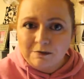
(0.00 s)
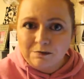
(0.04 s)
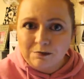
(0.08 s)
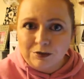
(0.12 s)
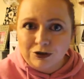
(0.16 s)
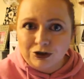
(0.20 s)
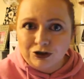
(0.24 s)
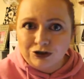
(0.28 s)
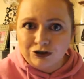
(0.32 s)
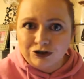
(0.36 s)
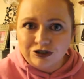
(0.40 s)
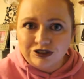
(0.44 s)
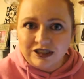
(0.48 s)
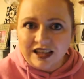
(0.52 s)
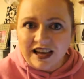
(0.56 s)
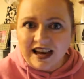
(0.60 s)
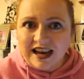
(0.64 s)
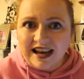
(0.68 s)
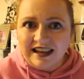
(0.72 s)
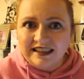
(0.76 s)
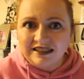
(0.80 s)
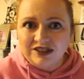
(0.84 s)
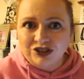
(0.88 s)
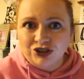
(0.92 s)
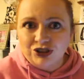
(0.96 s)
but
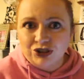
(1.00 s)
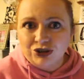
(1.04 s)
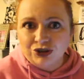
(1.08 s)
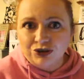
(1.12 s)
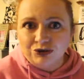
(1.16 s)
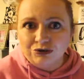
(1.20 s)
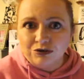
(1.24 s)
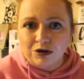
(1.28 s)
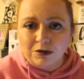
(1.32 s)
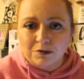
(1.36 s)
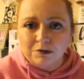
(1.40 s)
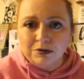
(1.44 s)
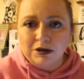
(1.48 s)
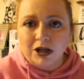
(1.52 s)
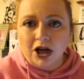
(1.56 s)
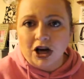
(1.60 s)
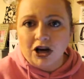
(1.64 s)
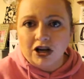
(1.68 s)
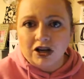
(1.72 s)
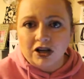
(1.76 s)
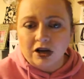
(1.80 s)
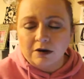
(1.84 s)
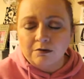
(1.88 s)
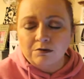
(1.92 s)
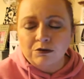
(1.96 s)
I do
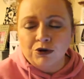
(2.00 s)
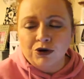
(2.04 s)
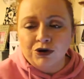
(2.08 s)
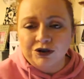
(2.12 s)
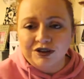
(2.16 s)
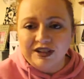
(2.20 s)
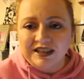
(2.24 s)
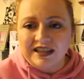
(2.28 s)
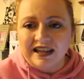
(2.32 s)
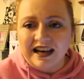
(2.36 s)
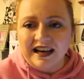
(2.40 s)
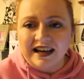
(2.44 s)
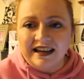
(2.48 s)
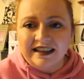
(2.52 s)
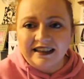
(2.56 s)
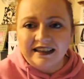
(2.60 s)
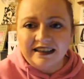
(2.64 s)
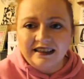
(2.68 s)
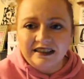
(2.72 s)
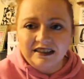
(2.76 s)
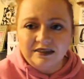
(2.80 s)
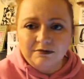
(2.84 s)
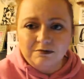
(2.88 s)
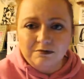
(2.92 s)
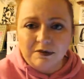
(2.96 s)
blog more than
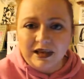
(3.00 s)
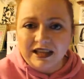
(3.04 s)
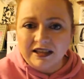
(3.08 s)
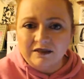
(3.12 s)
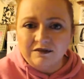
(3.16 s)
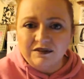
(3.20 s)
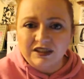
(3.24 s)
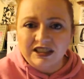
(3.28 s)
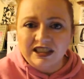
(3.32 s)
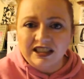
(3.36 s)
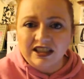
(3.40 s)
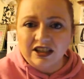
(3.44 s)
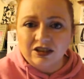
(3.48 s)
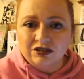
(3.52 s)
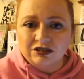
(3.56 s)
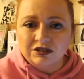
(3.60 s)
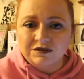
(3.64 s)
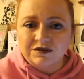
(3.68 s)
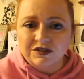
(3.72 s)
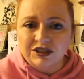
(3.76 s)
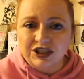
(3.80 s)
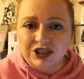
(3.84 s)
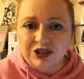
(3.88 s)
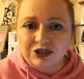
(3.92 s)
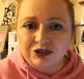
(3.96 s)
I make videos
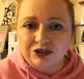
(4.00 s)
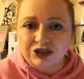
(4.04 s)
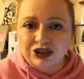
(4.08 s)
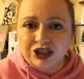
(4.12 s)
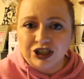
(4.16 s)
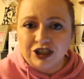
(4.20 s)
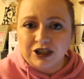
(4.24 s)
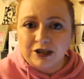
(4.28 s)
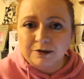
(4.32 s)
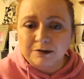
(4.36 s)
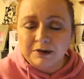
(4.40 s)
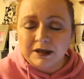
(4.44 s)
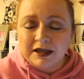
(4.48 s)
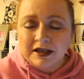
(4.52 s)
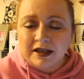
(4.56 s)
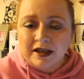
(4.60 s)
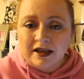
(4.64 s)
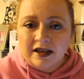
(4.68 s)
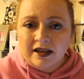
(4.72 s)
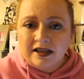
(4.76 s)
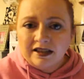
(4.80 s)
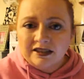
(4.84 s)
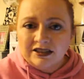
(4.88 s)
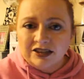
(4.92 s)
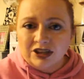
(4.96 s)
for YouTube.
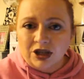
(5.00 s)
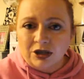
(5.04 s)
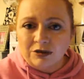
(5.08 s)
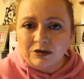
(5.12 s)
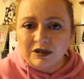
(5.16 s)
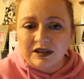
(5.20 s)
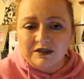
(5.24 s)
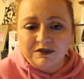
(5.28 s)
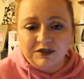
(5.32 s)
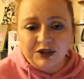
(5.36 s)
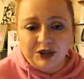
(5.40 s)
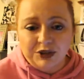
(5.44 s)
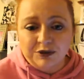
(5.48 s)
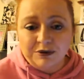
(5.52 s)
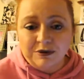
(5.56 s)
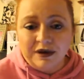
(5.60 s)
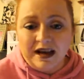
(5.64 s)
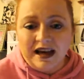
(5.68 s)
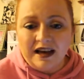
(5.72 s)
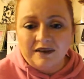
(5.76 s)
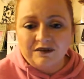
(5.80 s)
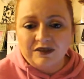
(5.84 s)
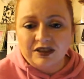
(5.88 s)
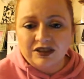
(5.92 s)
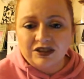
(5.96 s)
So if you
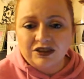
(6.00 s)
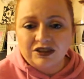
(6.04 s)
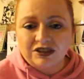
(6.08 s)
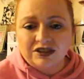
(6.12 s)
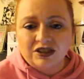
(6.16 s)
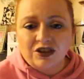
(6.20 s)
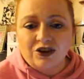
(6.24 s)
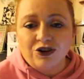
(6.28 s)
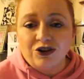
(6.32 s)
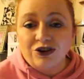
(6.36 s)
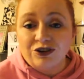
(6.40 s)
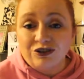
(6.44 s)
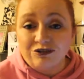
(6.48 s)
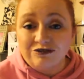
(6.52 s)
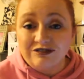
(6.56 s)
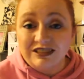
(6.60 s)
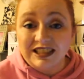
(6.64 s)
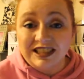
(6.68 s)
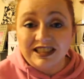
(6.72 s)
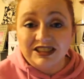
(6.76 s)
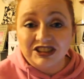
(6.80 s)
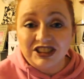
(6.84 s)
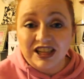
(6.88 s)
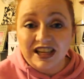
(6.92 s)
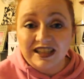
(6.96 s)
haven't
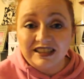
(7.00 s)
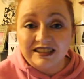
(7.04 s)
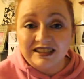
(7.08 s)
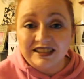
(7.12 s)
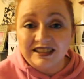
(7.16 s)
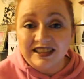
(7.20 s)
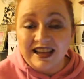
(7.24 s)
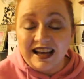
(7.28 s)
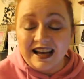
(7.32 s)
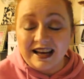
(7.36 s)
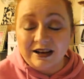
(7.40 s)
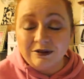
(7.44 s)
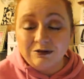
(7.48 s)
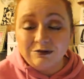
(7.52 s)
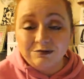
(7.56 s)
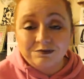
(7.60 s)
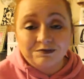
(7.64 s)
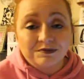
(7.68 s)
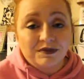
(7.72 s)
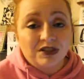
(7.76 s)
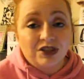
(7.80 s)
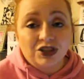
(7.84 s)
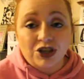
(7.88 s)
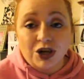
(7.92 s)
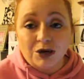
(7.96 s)
already checked it out,
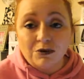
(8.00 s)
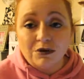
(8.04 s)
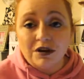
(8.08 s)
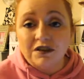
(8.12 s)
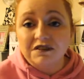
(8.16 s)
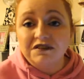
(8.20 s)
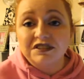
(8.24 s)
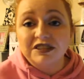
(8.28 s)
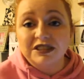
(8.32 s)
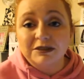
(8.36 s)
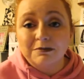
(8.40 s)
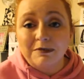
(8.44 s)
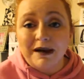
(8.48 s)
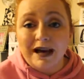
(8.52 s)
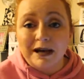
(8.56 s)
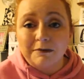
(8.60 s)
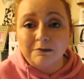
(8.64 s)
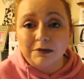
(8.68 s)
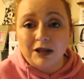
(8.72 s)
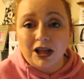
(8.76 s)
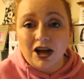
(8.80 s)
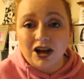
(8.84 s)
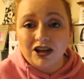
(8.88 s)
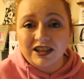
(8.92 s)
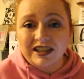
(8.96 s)
go over to my
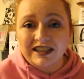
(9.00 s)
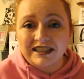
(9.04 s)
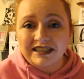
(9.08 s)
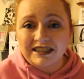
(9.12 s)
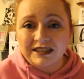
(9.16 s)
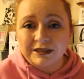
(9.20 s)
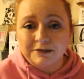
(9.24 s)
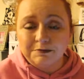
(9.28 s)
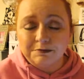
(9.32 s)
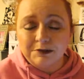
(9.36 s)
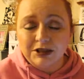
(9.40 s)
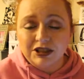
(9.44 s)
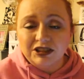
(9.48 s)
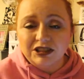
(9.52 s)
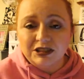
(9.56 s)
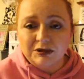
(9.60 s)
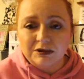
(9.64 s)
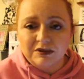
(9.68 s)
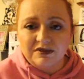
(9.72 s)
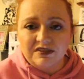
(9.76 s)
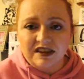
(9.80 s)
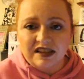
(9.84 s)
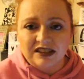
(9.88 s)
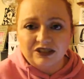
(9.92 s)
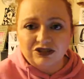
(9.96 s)
blog, it's
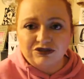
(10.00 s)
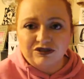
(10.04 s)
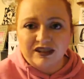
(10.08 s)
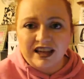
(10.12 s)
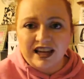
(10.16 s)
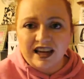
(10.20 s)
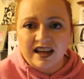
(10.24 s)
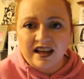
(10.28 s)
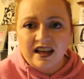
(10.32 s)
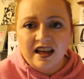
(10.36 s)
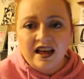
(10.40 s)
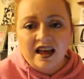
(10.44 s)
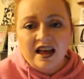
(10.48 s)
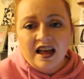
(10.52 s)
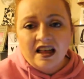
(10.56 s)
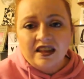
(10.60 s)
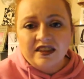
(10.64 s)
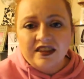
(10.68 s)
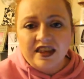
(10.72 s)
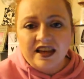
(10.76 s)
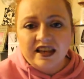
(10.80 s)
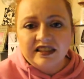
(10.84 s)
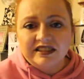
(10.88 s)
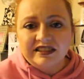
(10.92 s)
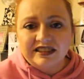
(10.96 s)

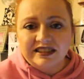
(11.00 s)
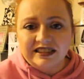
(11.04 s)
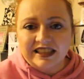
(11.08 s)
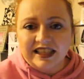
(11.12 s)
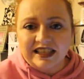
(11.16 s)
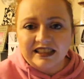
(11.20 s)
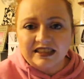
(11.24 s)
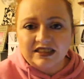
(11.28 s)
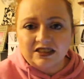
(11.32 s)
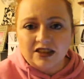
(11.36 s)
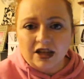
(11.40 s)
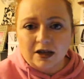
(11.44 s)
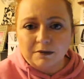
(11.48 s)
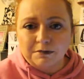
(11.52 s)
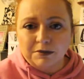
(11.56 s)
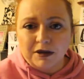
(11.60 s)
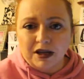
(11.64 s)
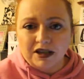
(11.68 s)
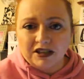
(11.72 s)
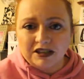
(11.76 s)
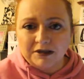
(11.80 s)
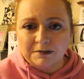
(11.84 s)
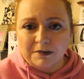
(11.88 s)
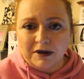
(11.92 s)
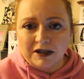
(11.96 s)

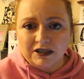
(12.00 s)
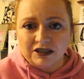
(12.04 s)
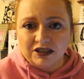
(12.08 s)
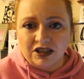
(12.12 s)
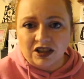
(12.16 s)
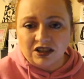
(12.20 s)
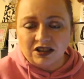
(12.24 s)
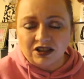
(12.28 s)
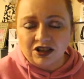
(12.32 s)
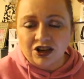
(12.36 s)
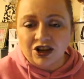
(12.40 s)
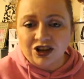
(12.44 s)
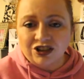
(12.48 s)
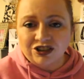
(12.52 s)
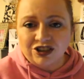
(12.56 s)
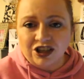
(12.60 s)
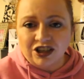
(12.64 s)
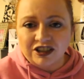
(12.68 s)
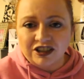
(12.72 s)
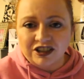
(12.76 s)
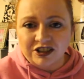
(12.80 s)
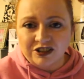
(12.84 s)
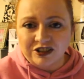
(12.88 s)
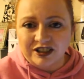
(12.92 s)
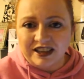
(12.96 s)

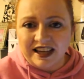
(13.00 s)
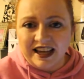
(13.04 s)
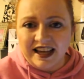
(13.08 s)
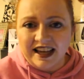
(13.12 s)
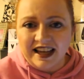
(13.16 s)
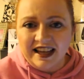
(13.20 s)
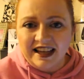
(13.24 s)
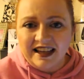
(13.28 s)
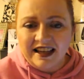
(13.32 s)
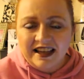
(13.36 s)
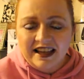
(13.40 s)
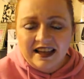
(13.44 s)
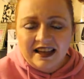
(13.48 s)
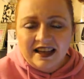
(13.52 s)
beautywithandrea36.blogspot.co.uk.